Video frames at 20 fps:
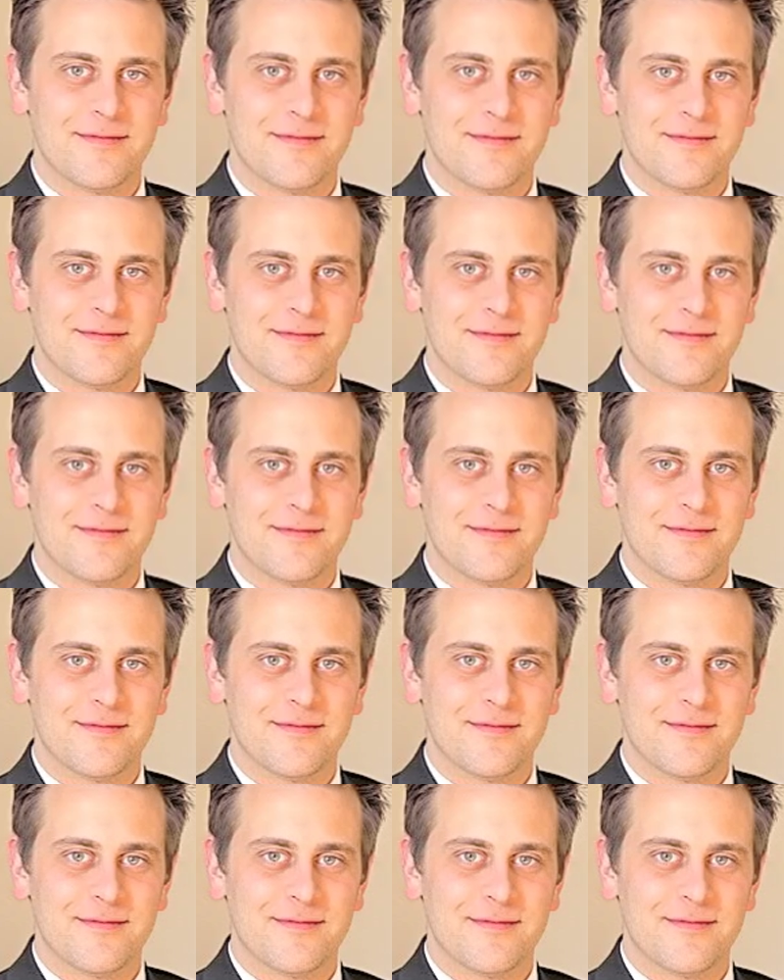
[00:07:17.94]

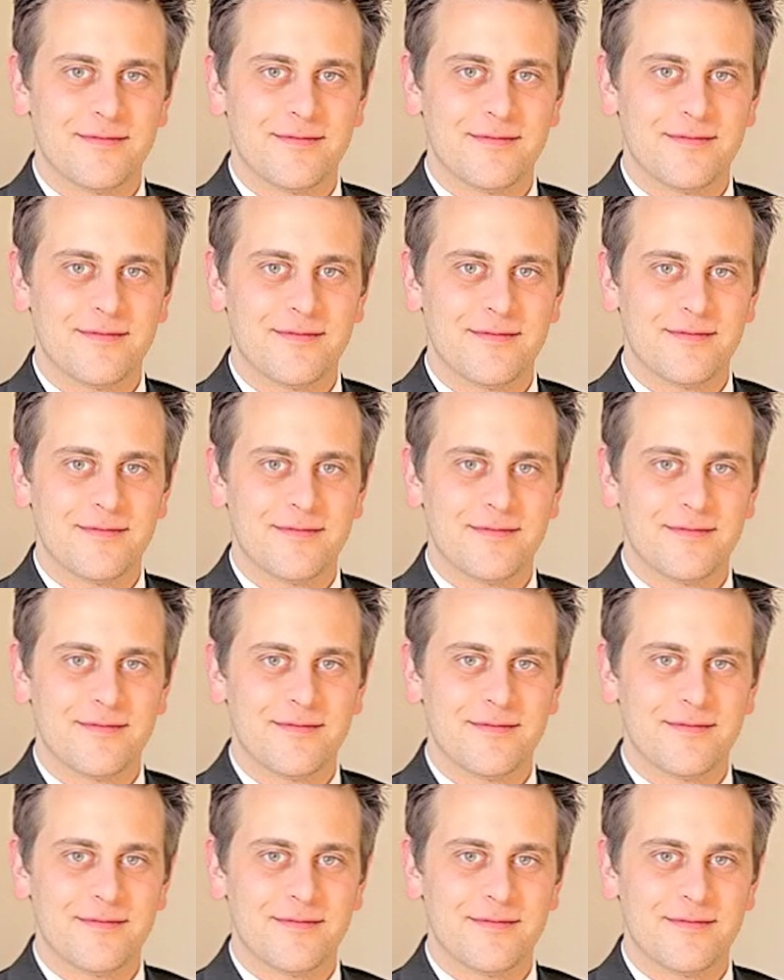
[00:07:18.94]

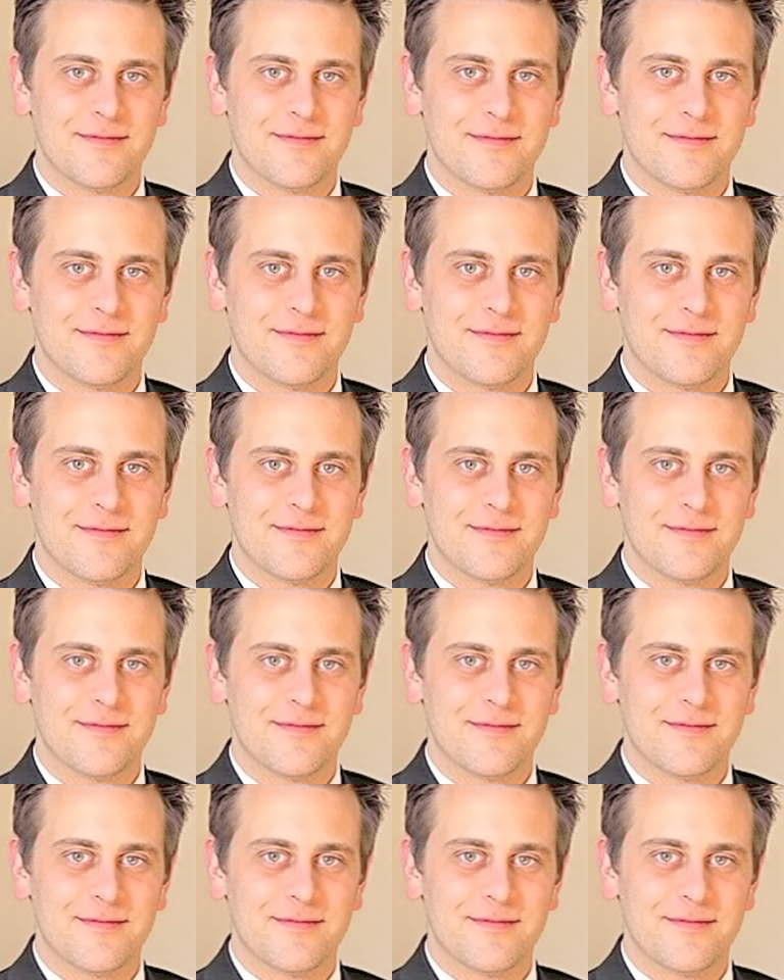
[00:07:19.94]

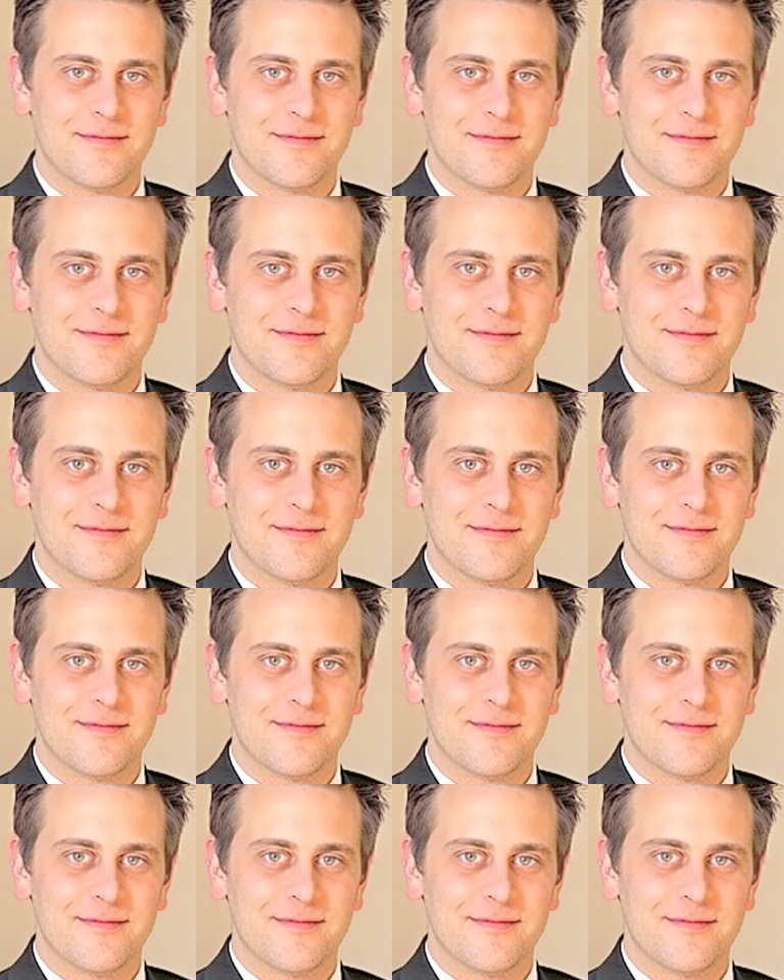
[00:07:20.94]
(no lip movement)